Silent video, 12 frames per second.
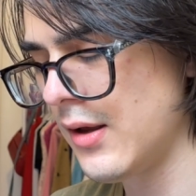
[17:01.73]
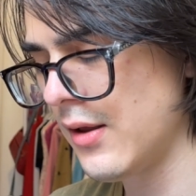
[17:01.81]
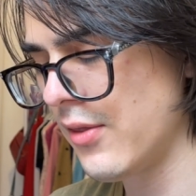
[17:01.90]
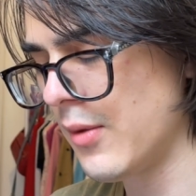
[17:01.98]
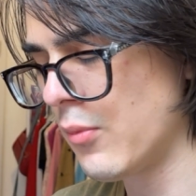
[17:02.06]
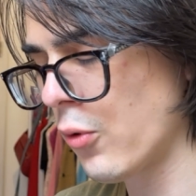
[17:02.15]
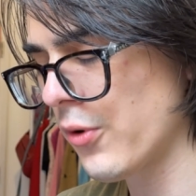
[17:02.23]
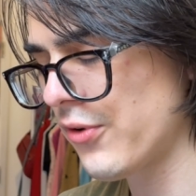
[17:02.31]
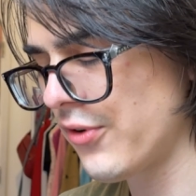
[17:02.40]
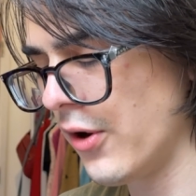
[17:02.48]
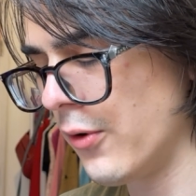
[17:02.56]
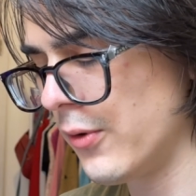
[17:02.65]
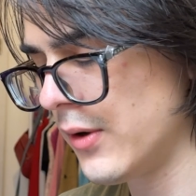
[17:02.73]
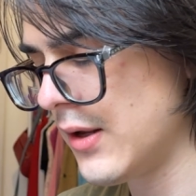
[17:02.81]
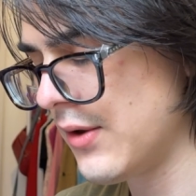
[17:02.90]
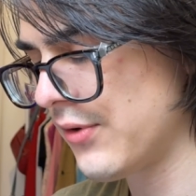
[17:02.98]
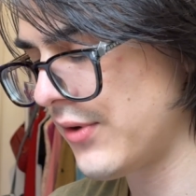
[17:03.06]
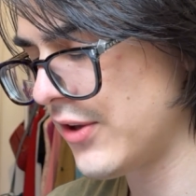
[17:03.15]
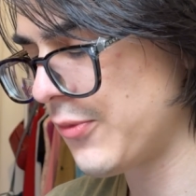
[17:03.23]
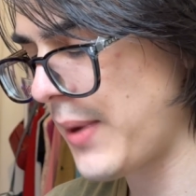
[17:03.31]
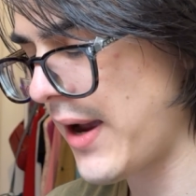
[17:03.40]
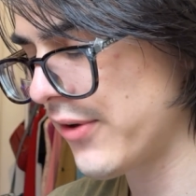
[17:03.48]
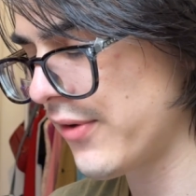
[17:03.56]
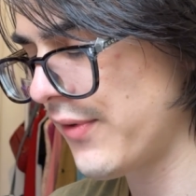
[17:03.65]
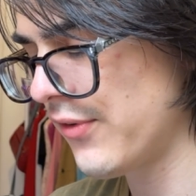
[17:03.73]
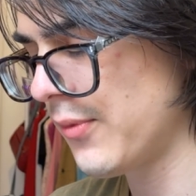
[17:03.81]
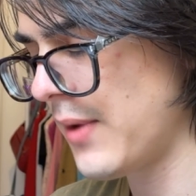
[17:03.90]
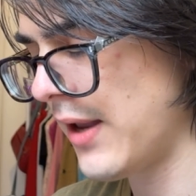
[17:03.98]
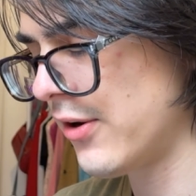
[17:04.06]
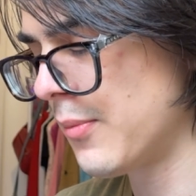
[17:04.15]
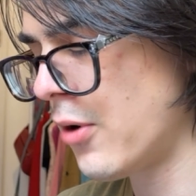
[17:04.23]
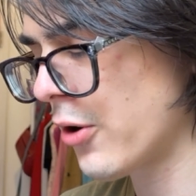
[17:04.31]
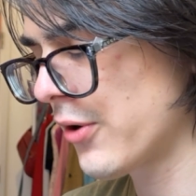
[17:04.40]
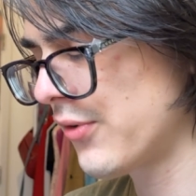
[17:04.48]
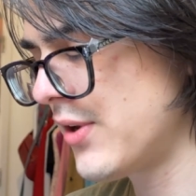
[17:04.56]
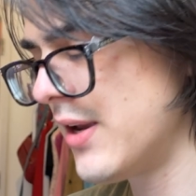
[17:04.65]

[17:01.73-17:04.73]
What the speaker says: The more so, since pacifism and democracy